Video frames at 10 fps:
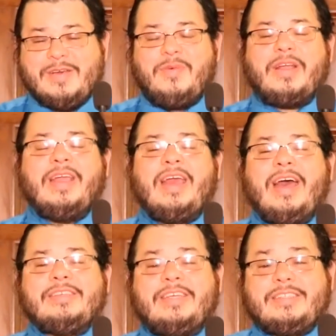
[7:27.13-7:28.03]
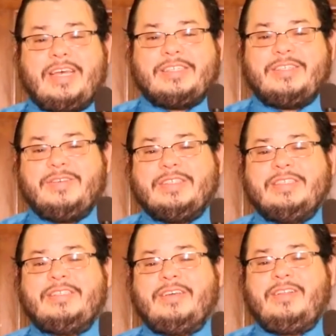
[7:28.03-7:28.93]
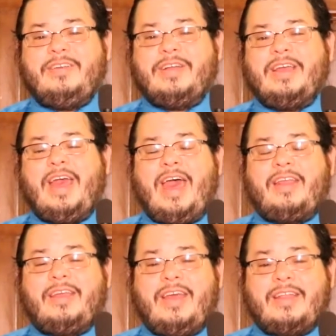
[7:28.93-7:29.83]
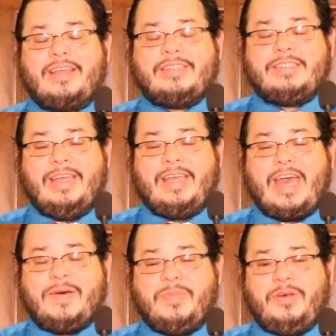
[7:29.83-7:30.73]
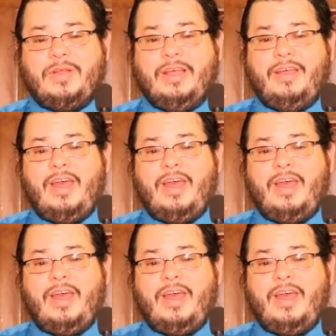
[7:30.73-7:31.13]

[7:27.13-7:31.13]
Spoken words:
Working as a sessional assistant clerk at Connecticut State Capitol,